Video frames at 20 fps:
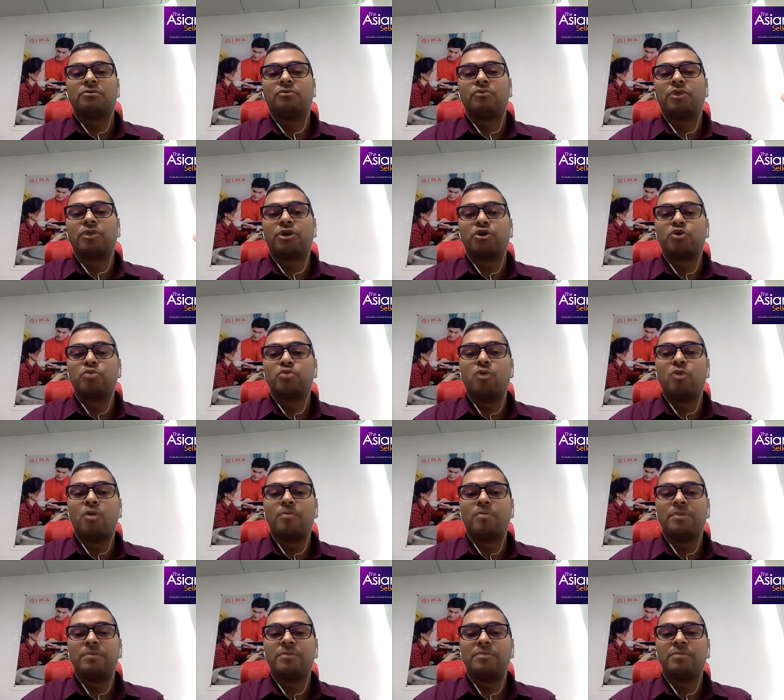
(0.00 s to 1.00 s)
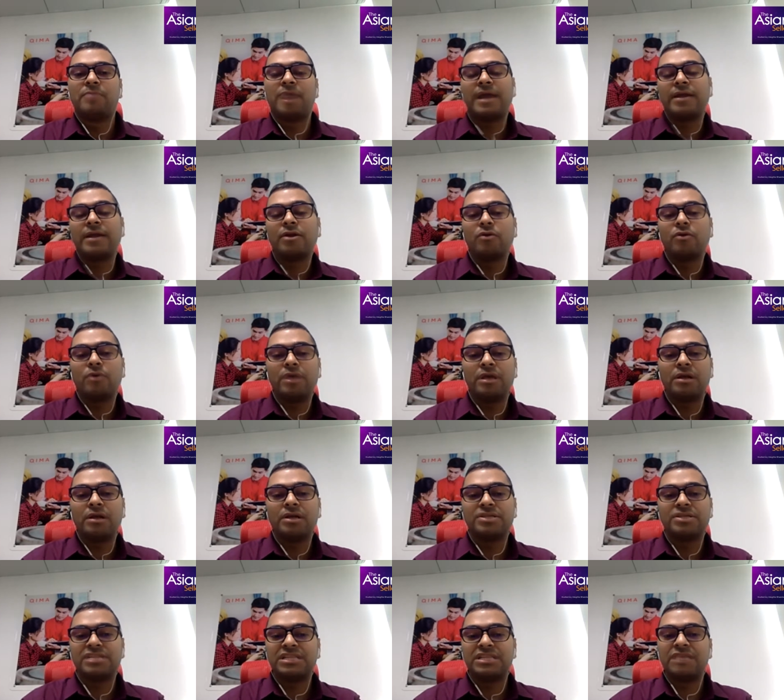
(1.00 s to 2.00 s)
or two more people might know
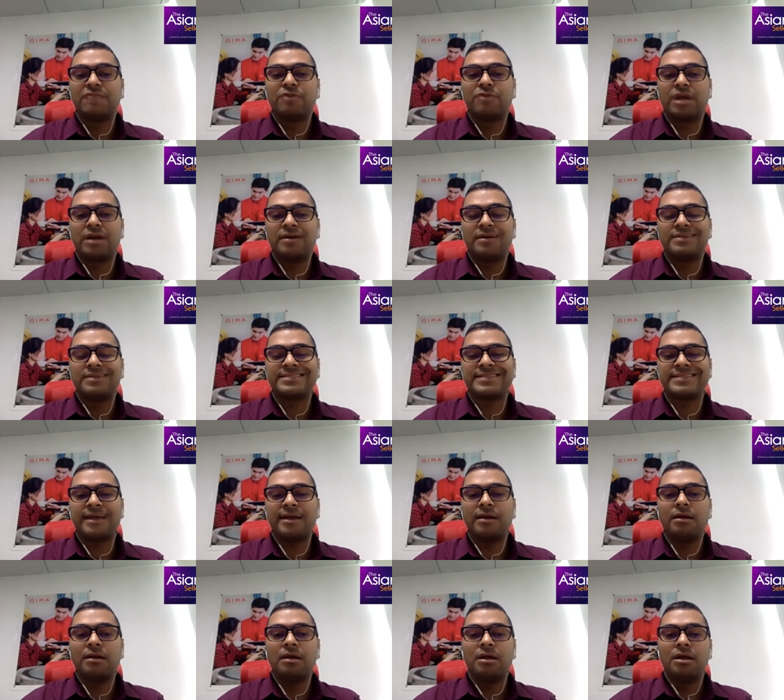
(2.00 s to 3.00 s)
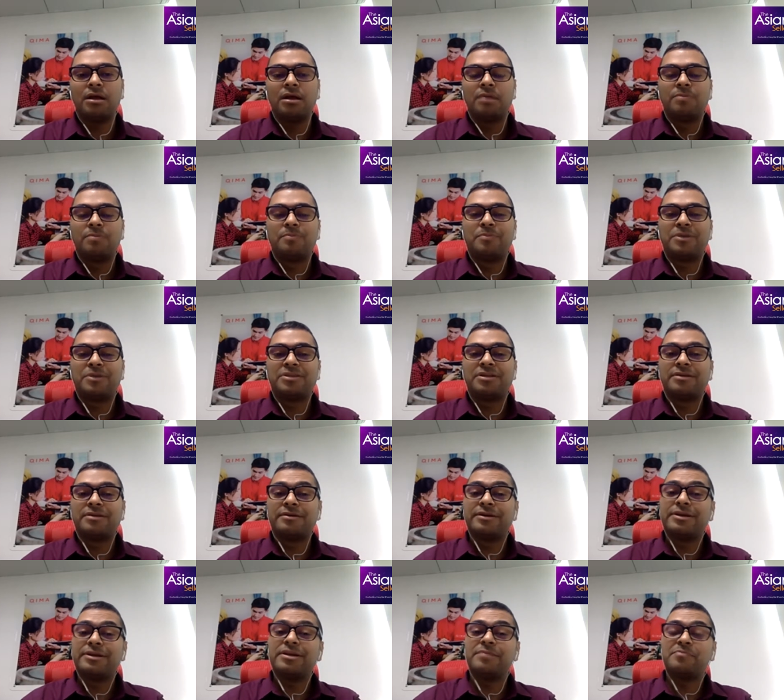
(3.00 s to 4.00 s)
English and they would understand, but the
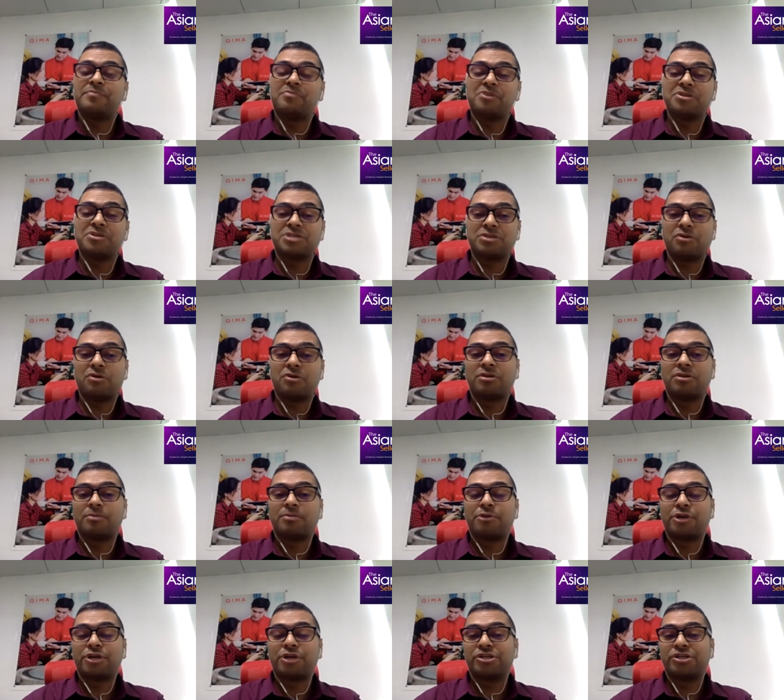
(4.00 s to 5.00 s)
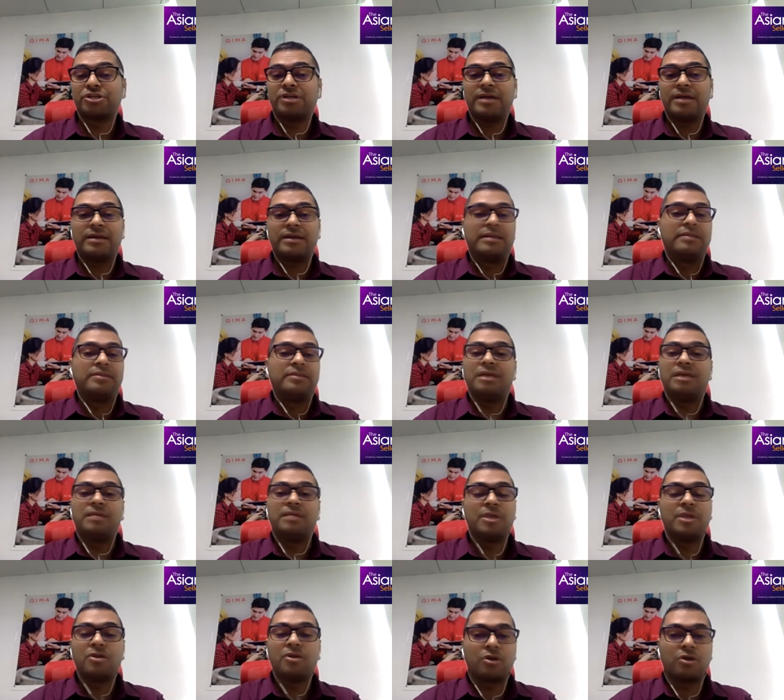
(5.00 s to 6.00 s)
real person on the production line, they
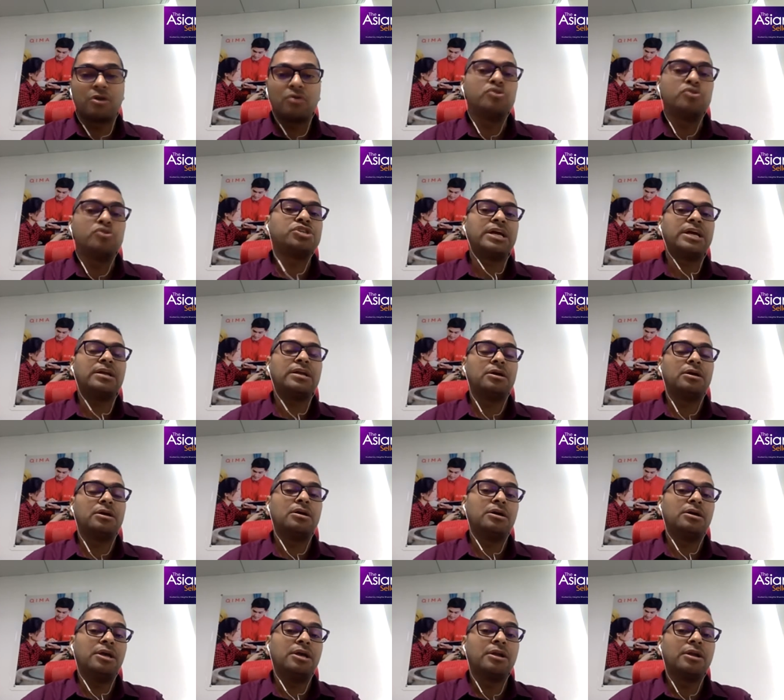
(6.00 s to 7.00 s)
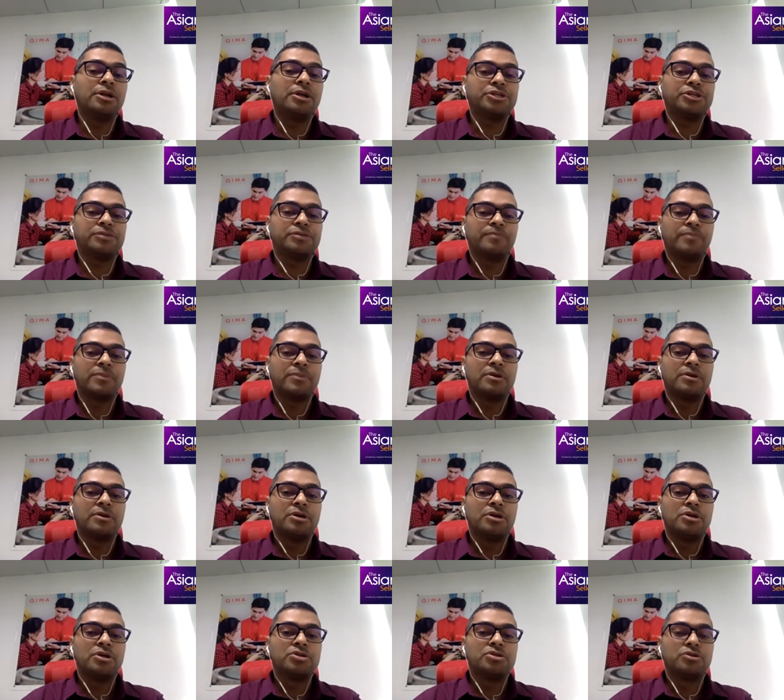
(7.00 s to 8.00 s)
may not know English.
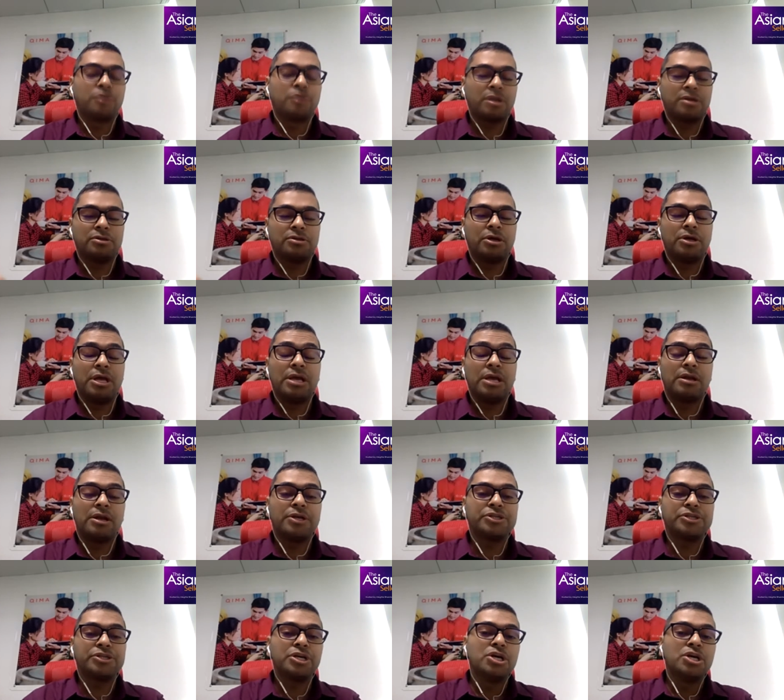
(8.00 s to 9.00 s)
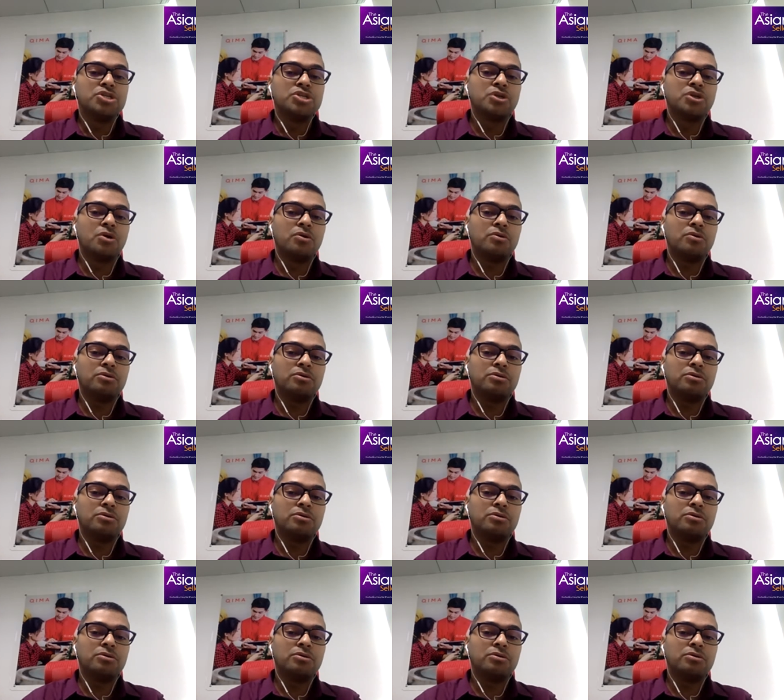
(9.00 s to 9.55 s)
Sorry, English. So